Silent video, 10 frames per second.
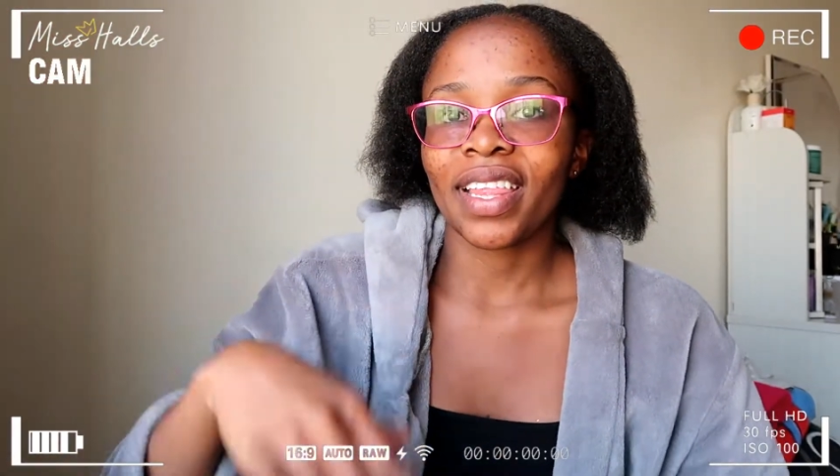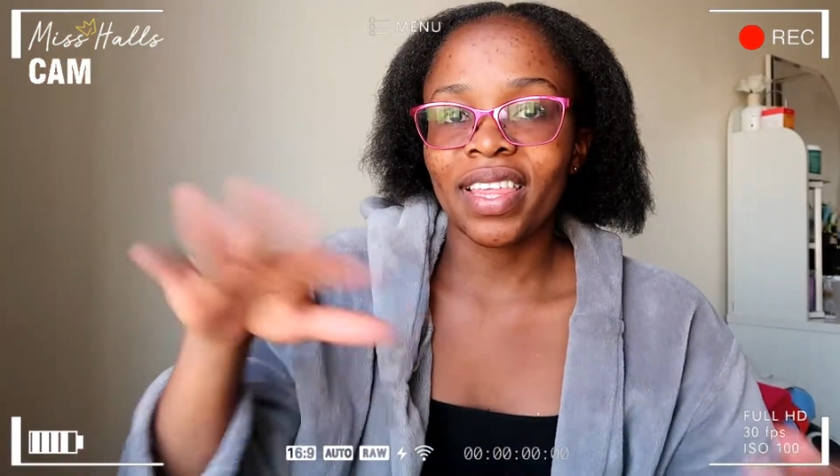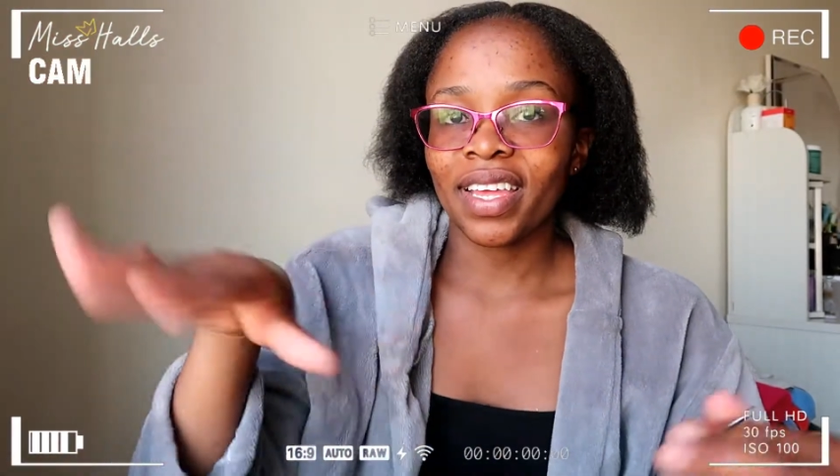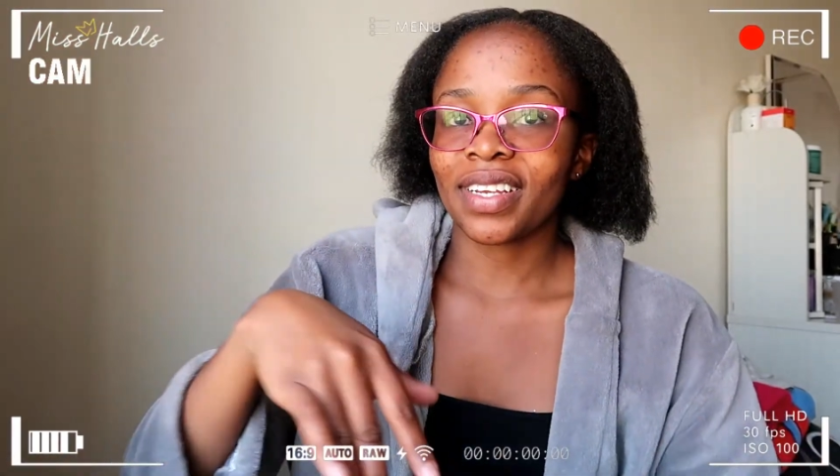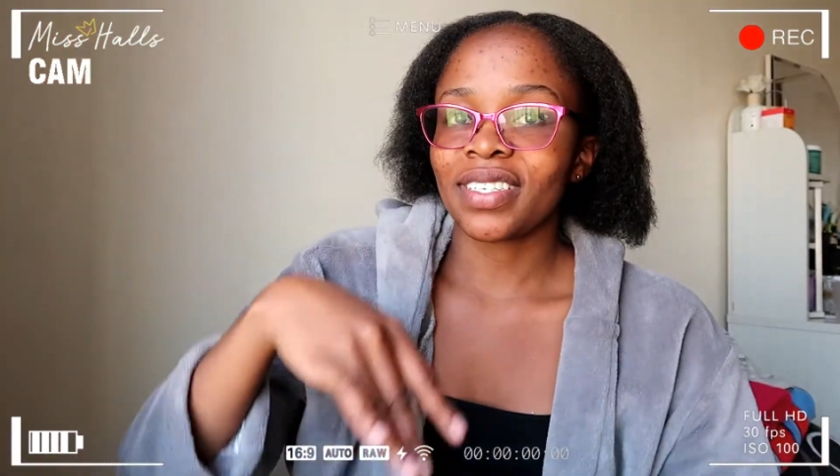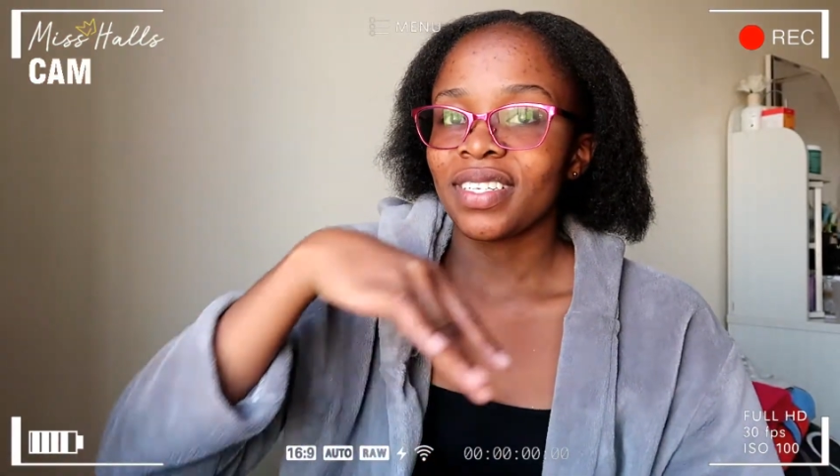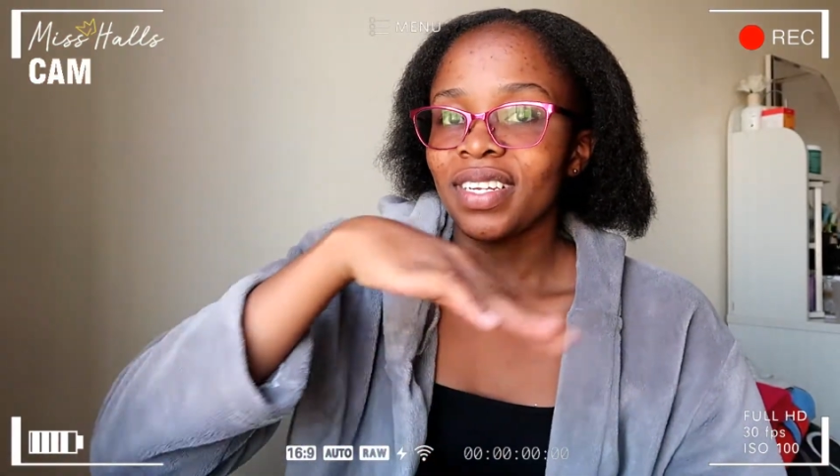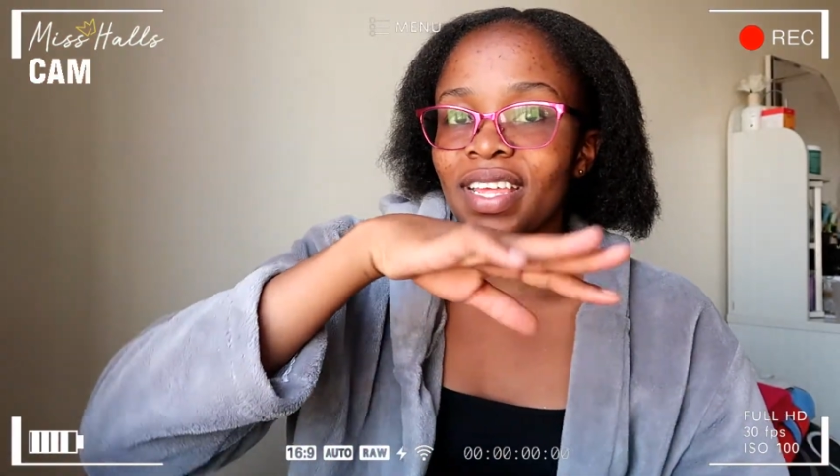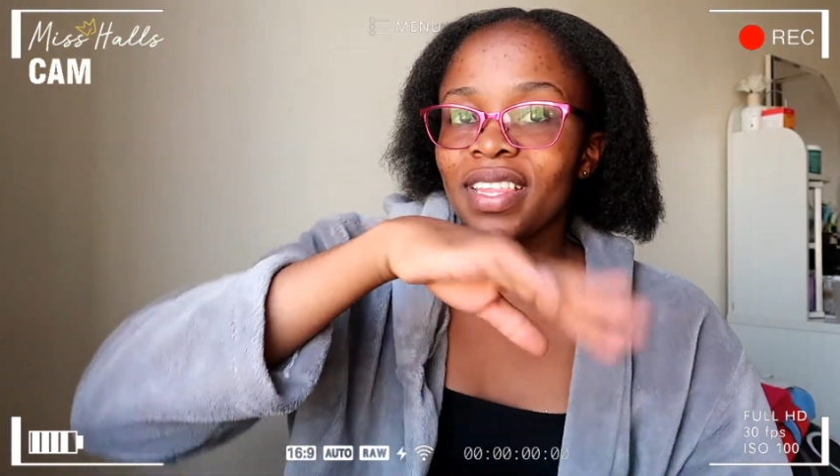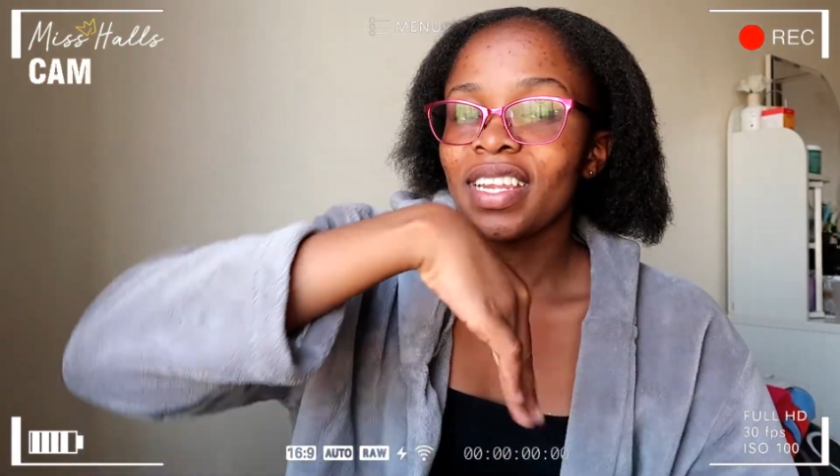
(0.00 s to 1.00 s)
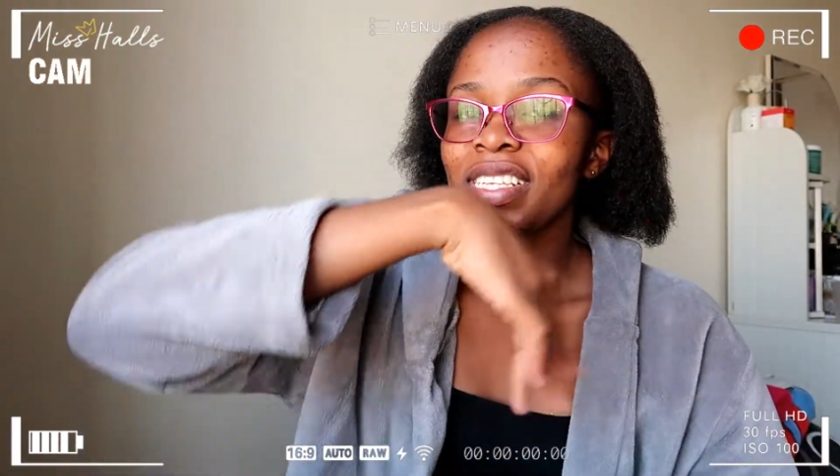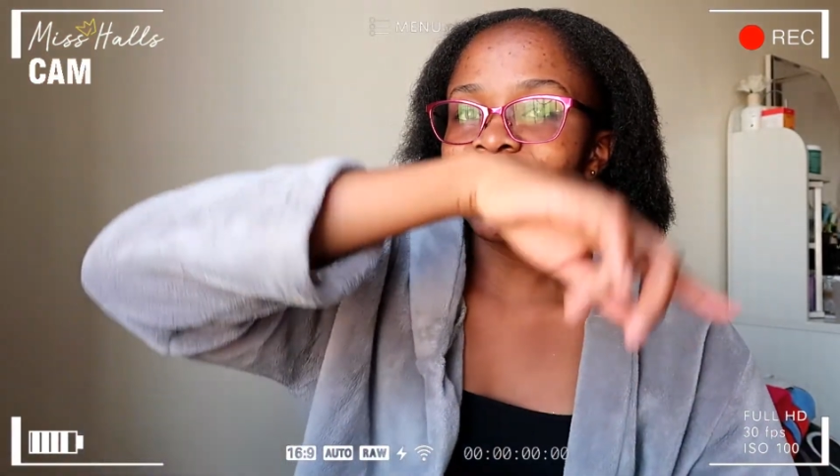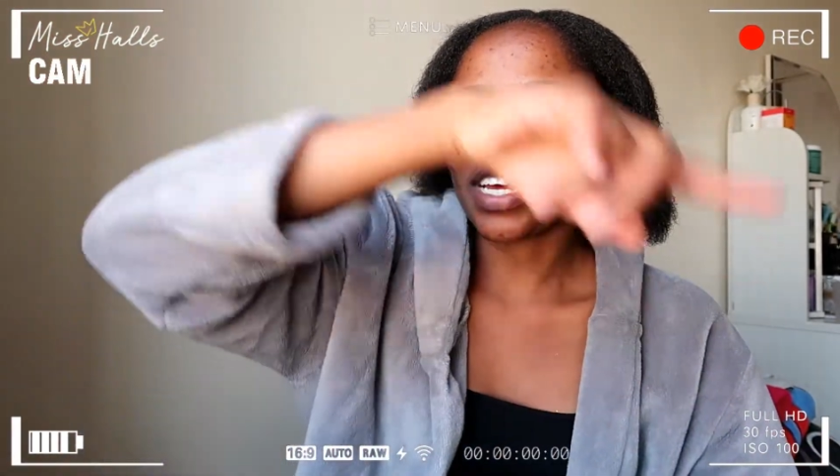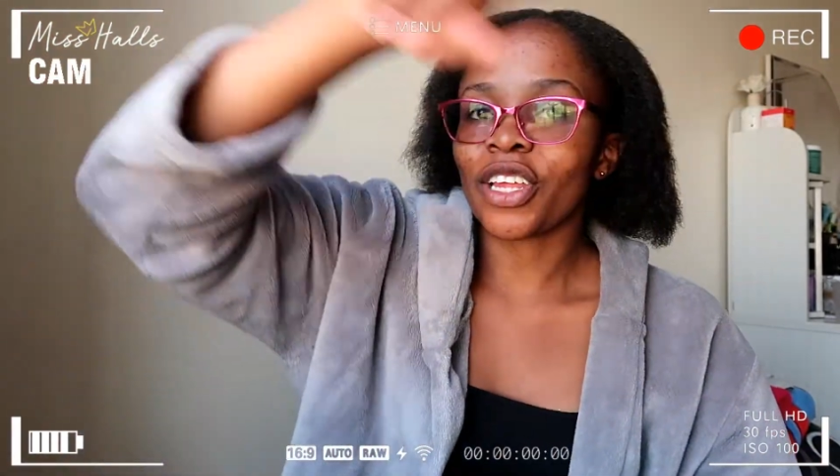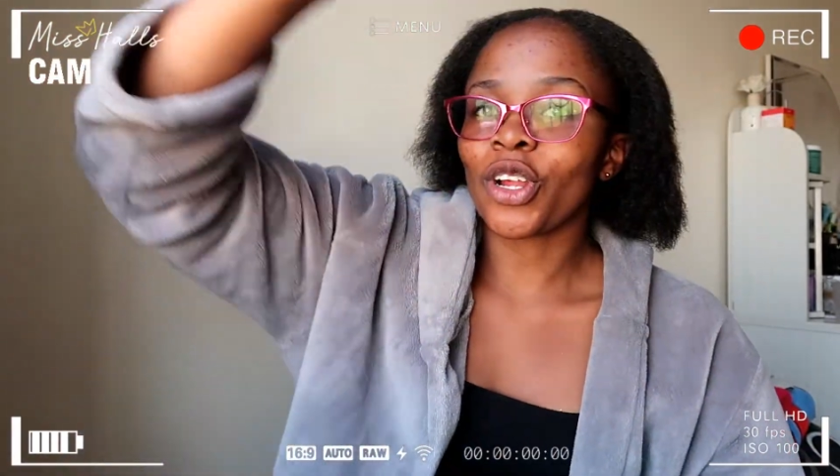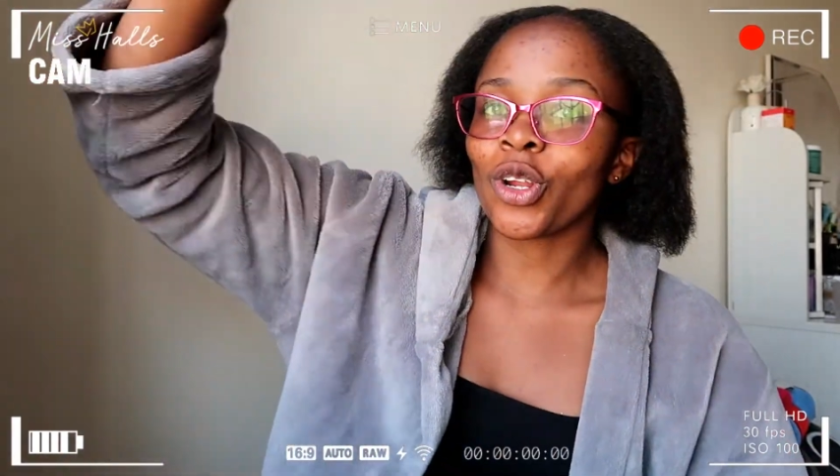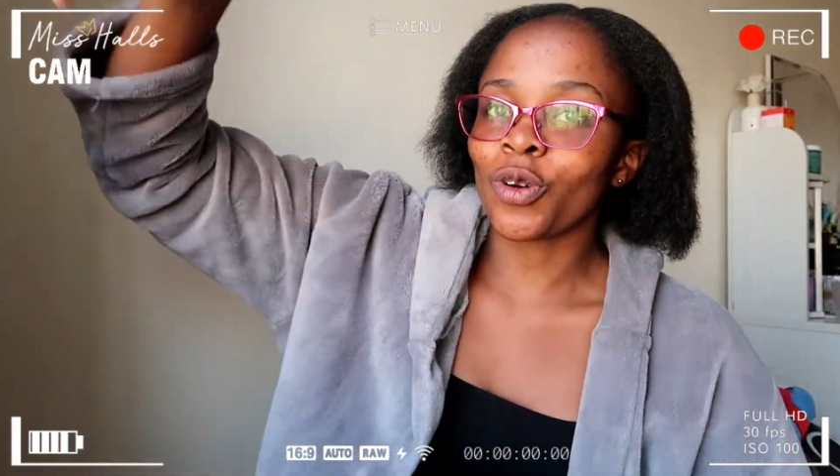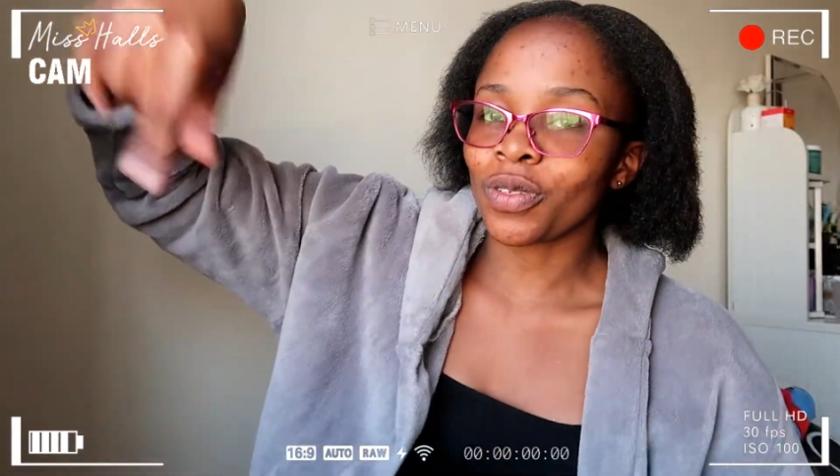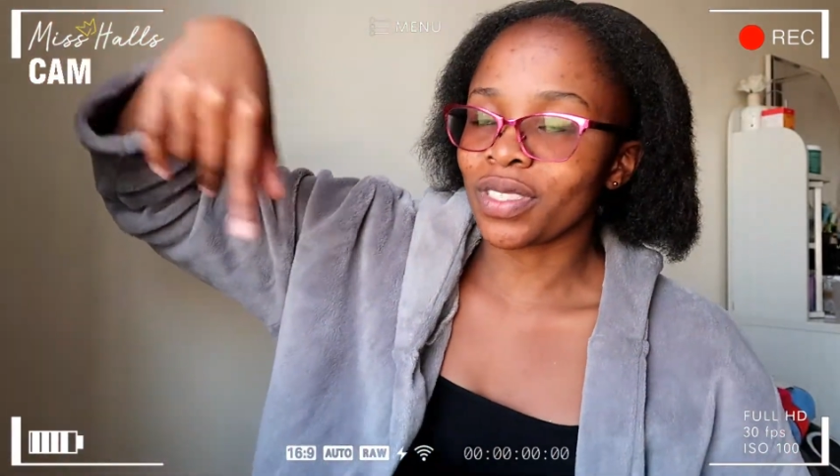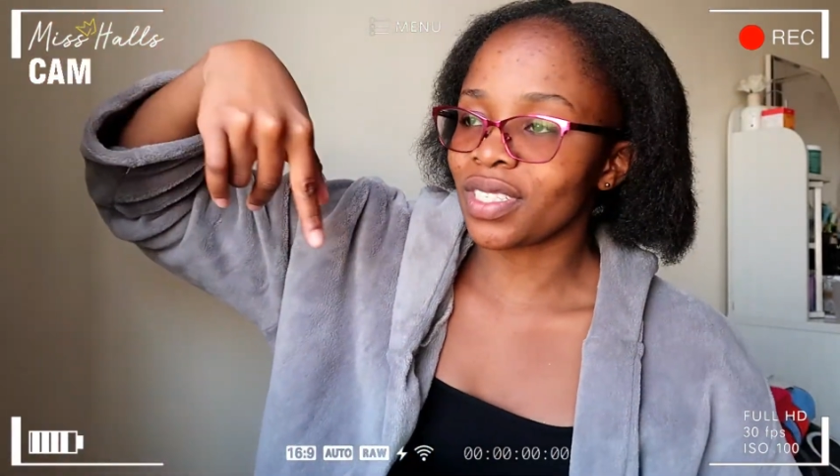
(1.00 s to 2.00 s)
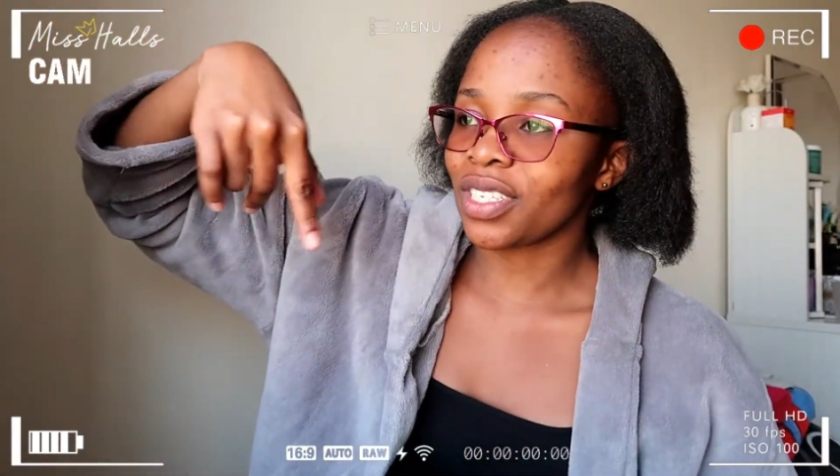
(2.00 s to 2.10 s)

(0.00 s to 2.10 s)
that, and then it's like enclosed.